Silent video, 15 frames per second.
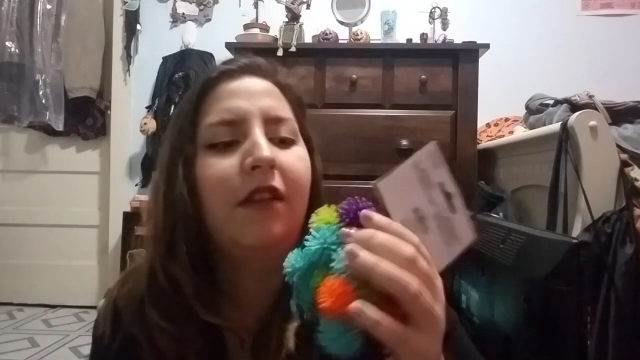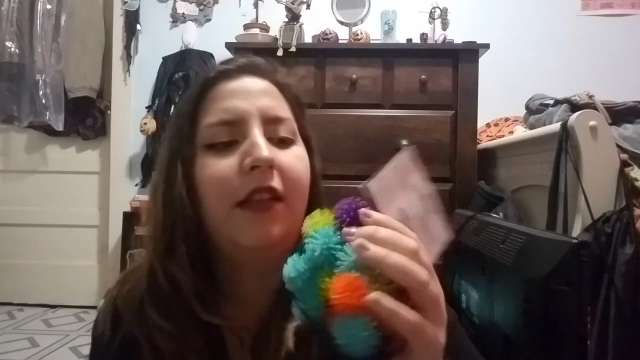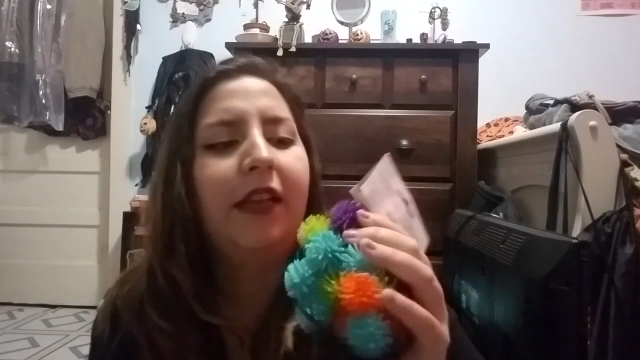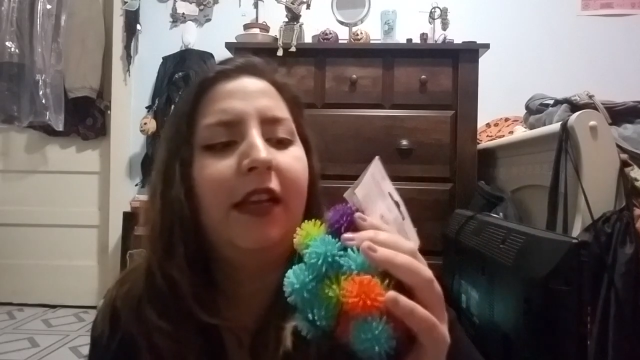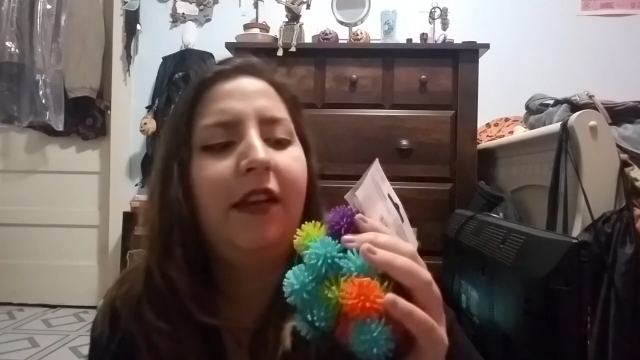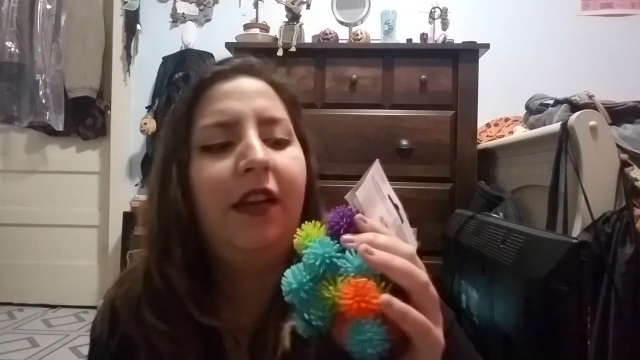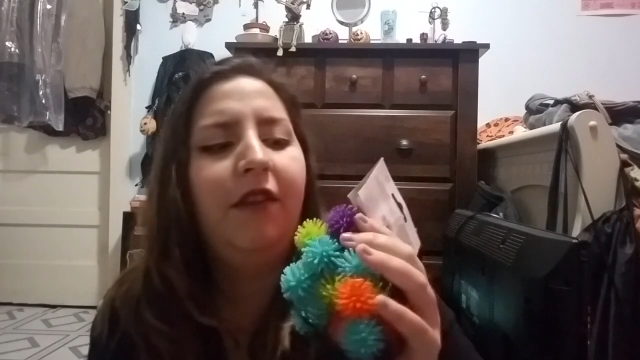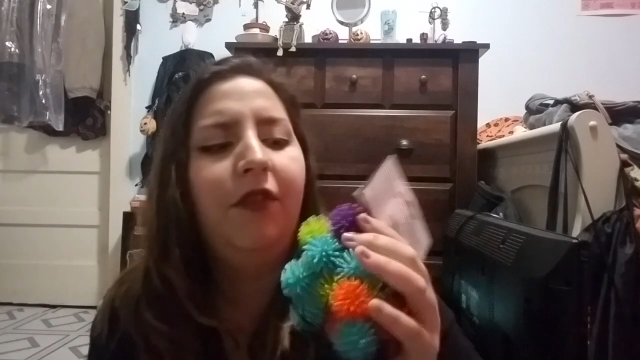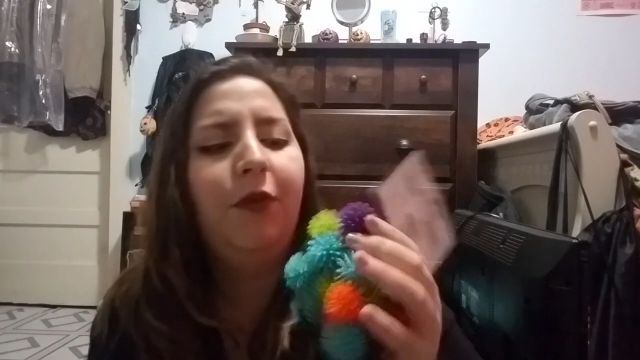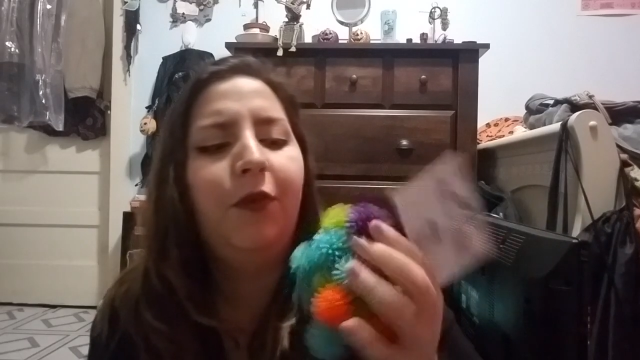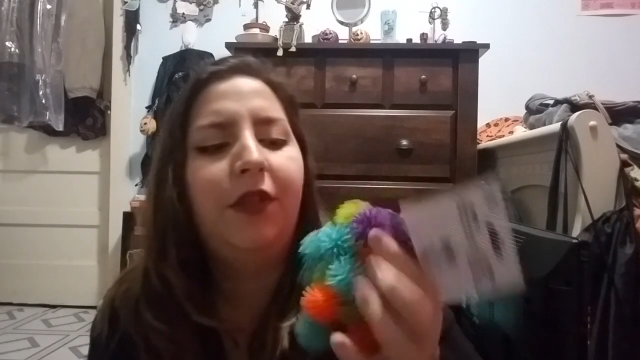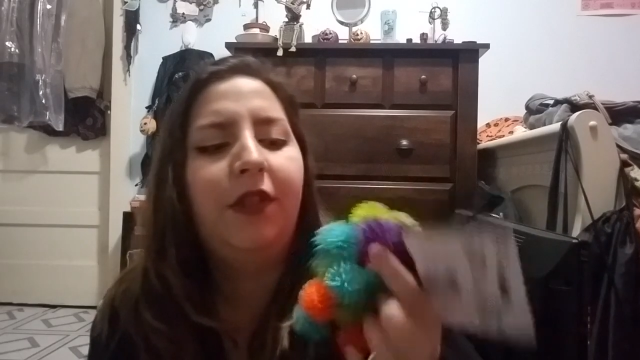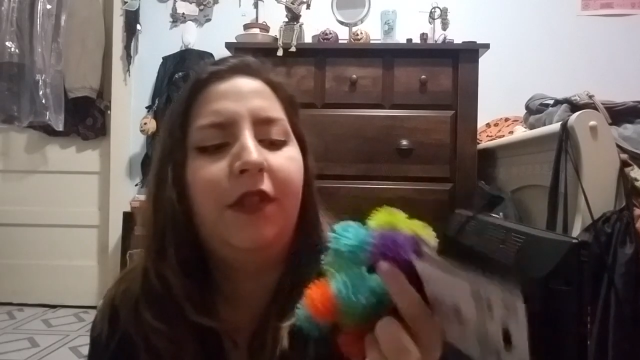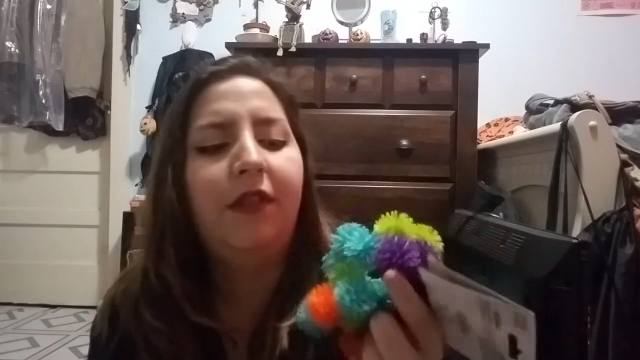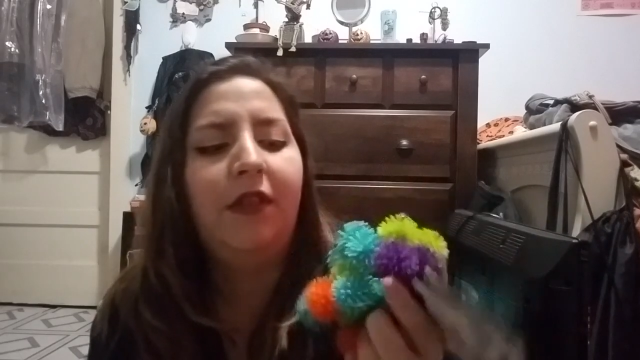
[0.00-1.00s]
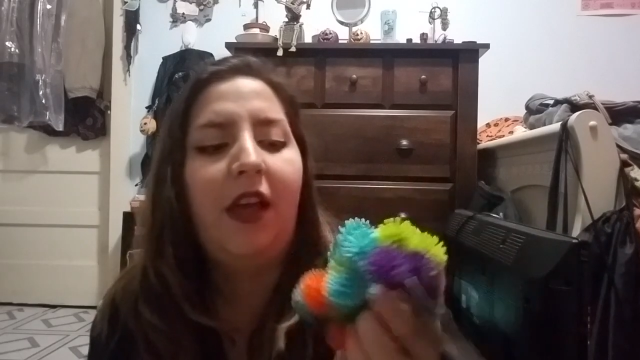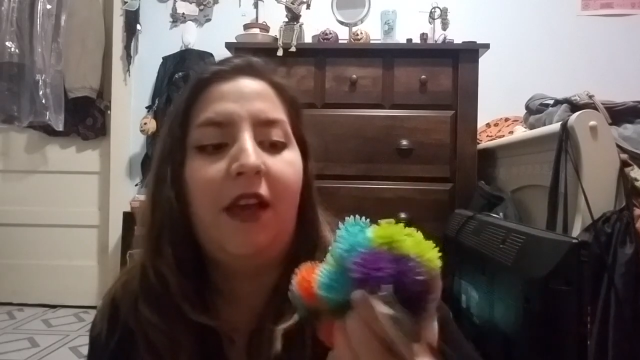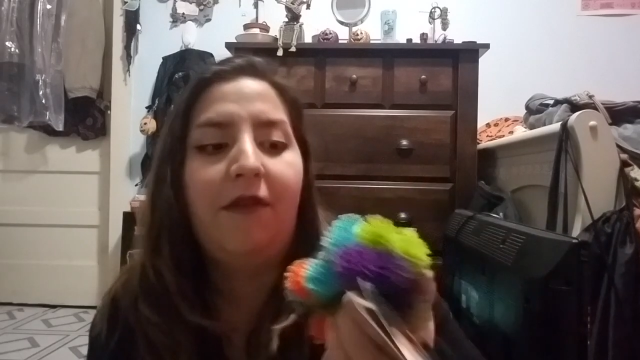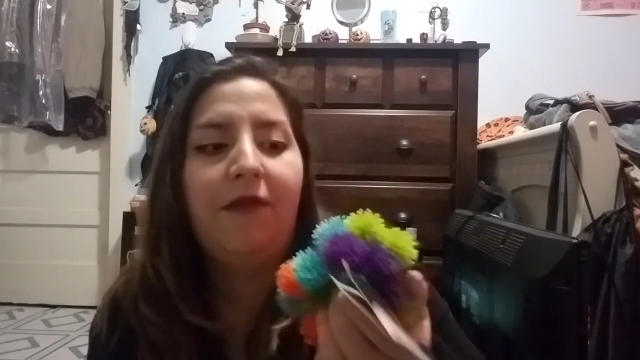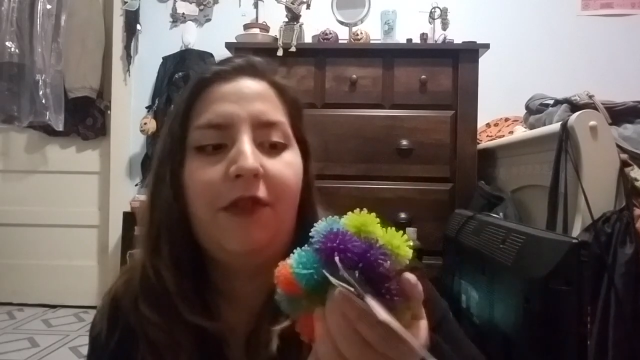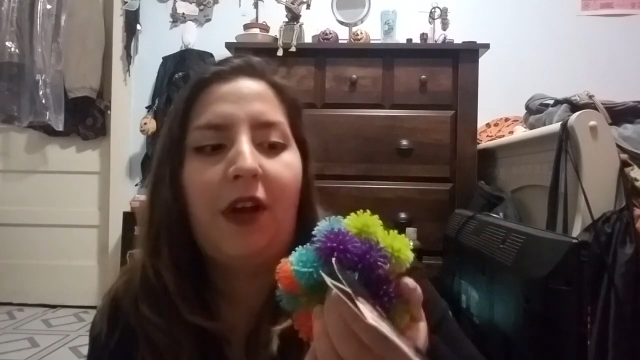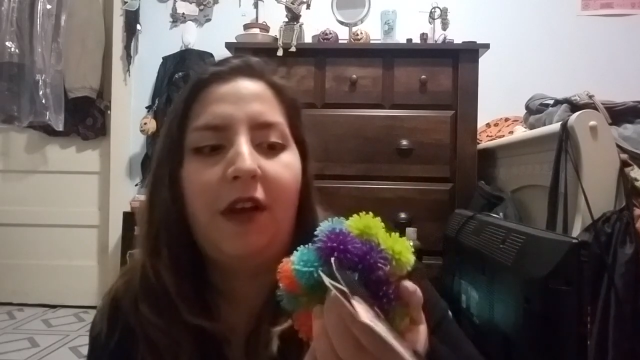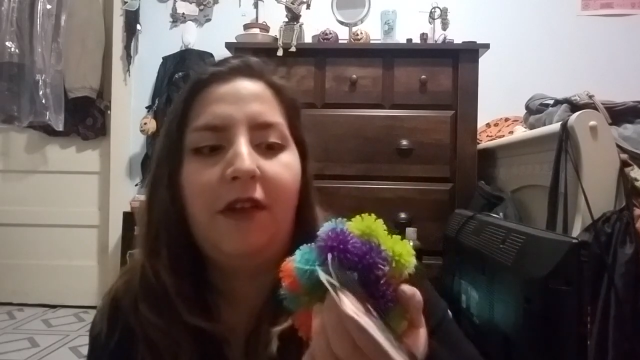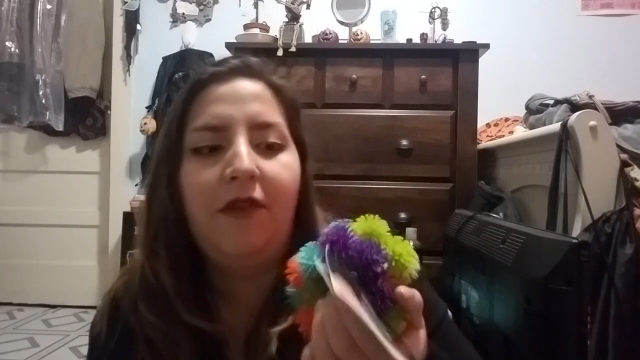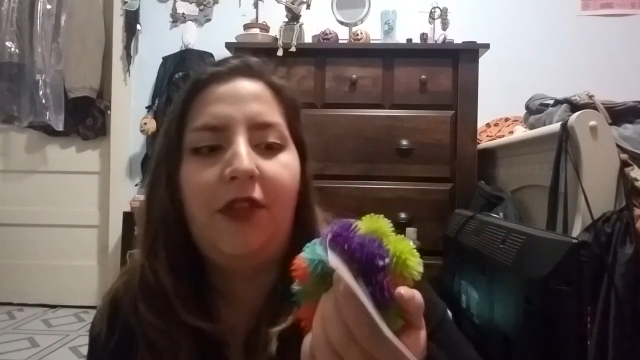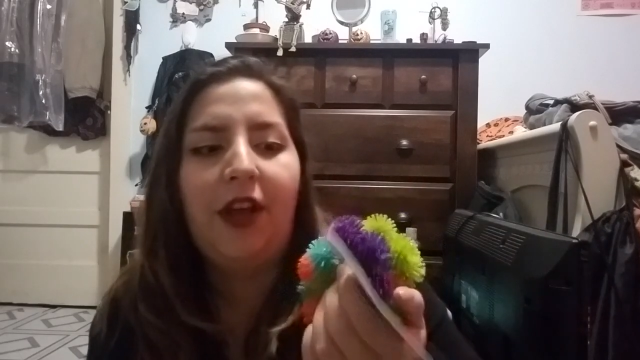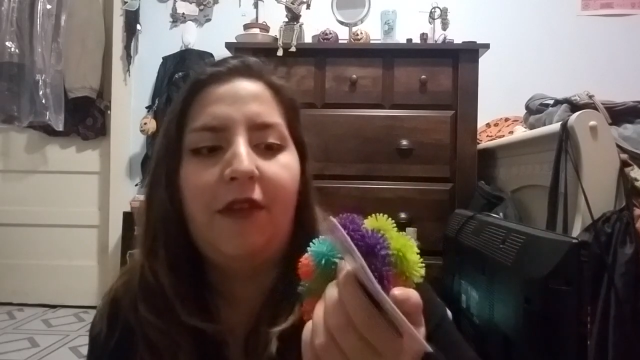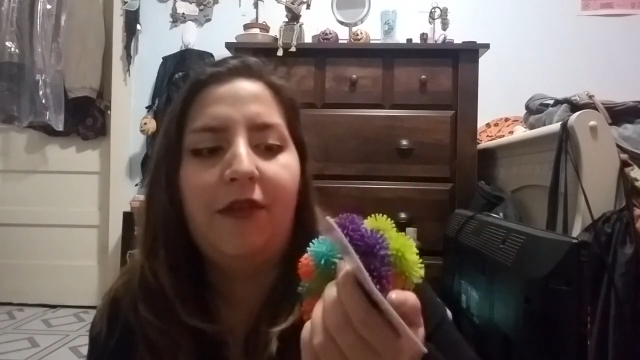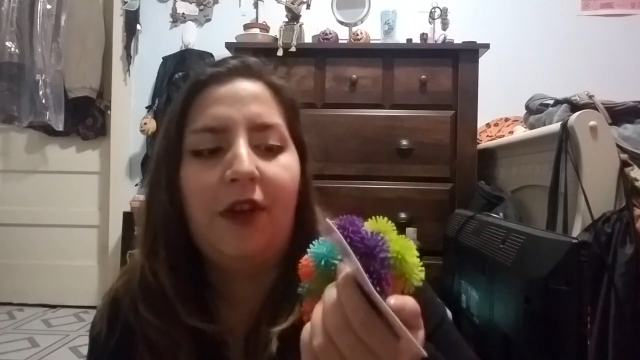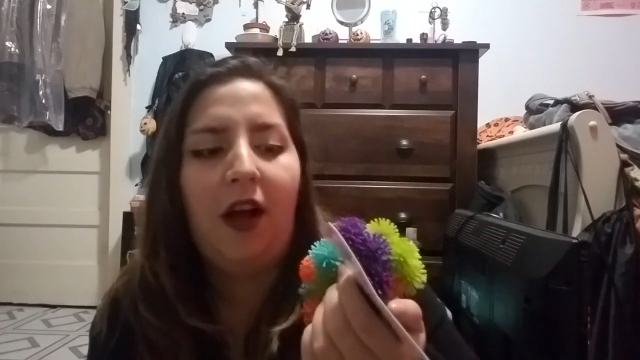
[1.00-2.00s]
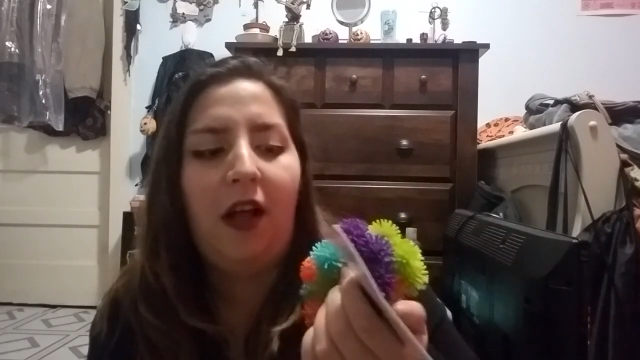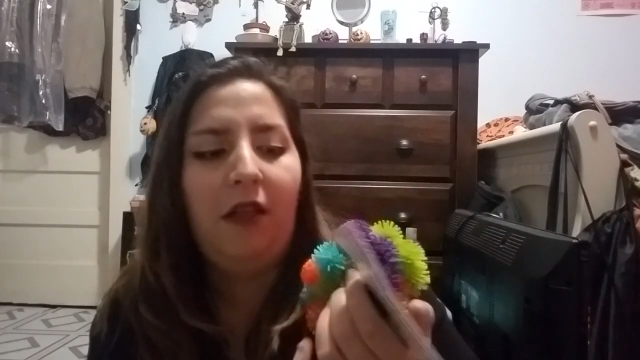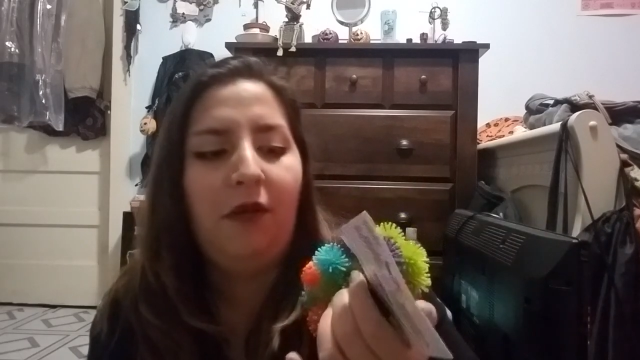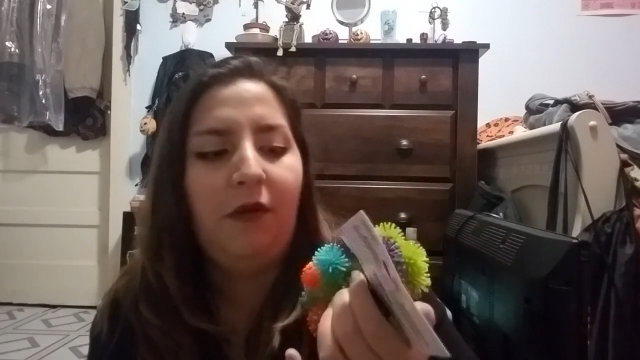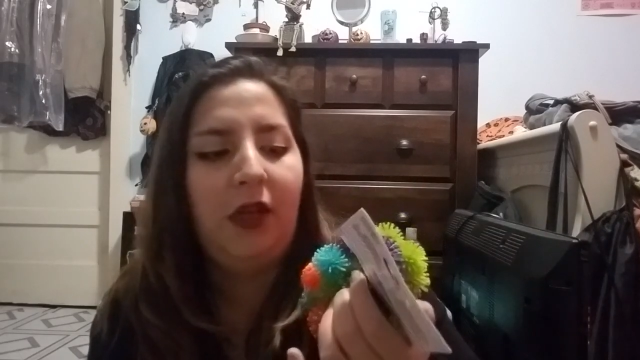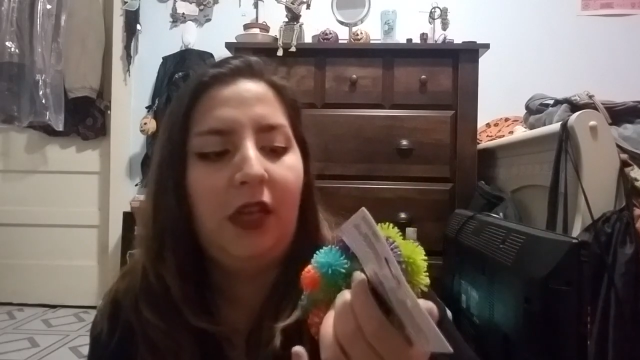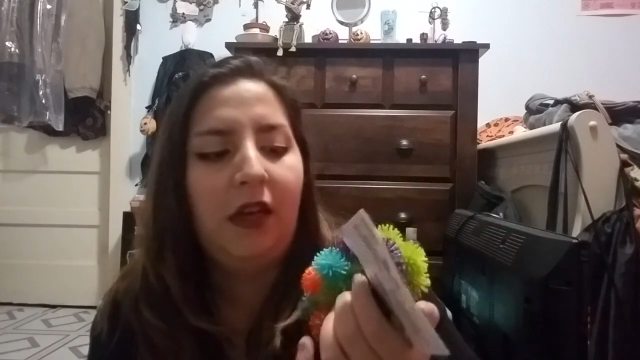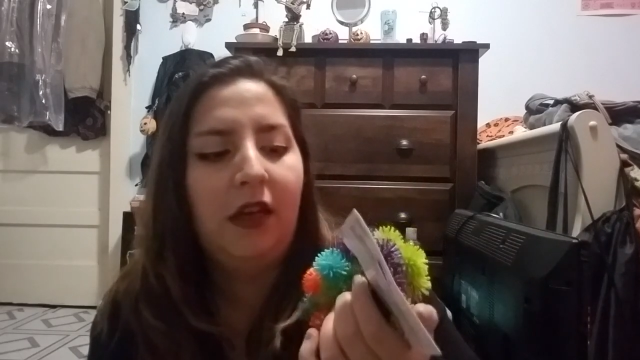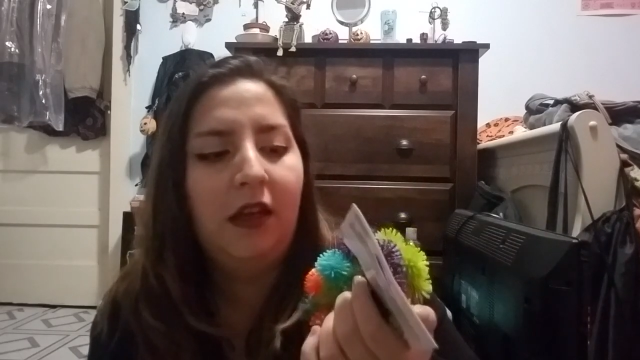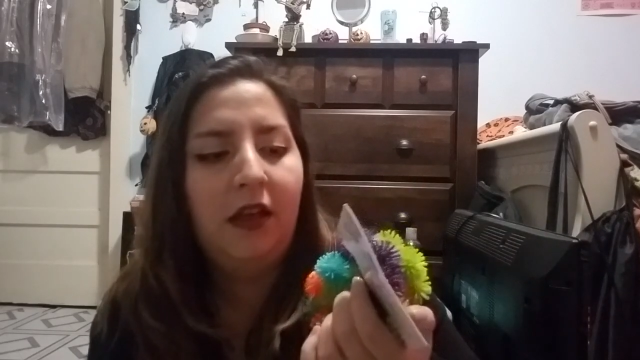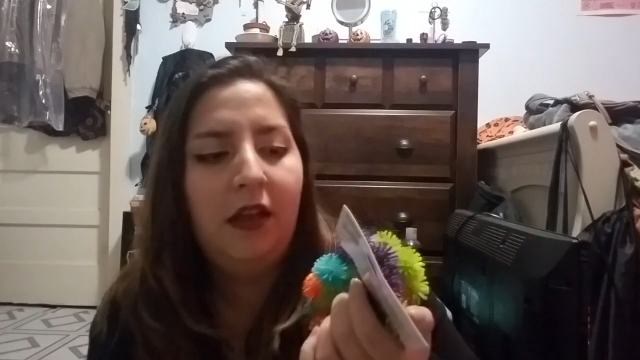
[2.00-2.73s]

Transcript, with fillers: Like I never would have thought of that for Halloween.